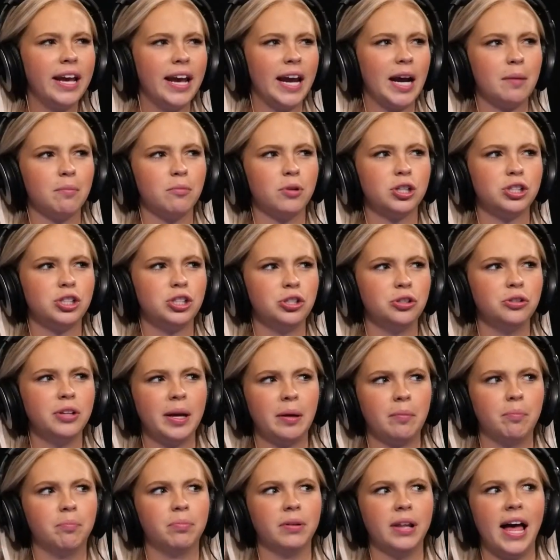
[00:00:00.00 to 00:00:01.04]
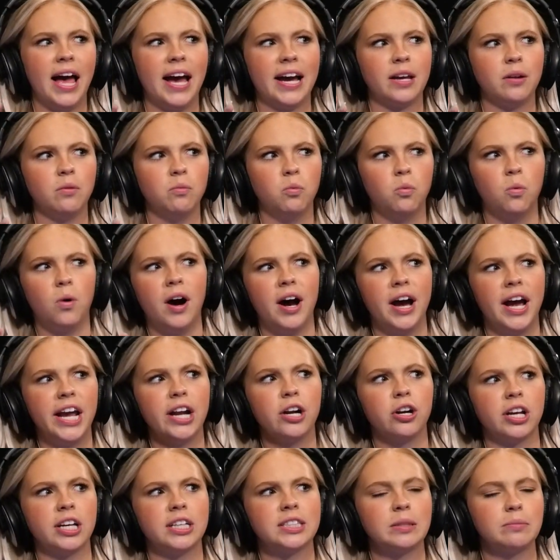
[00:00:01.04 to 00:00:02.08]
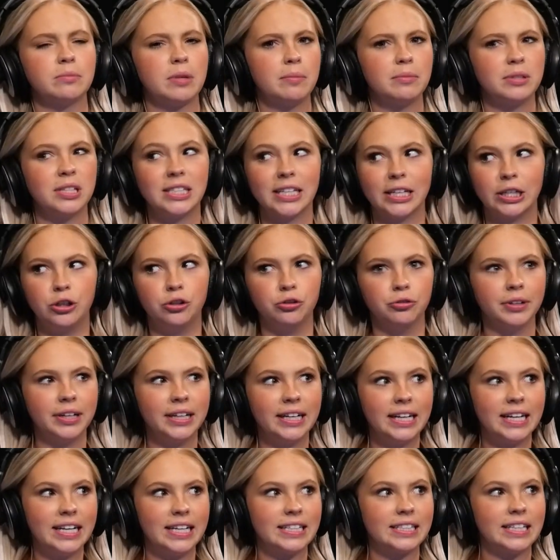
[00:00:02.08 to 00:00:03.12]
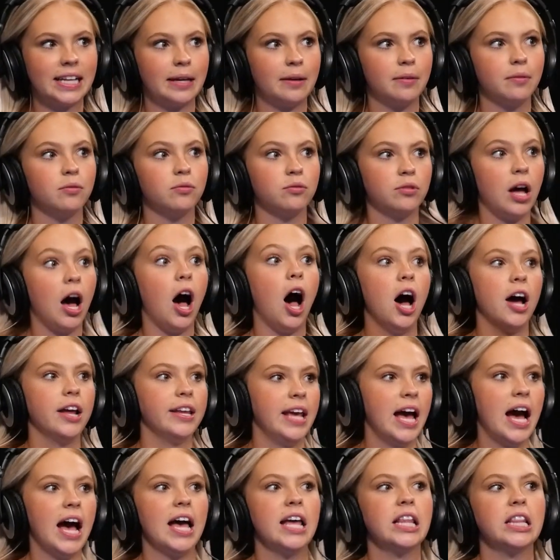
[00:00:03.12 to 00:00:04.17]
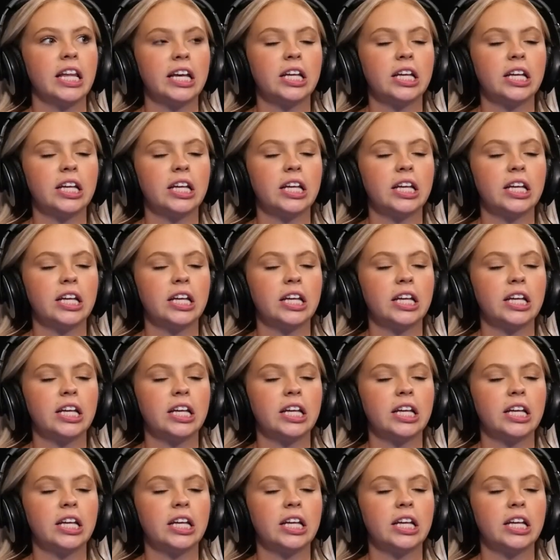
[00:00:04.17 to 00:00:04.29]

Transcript: camera, too, like, black and white, or, like, sometimes it's, like, green and it's, like, yeah, uh, yeah it,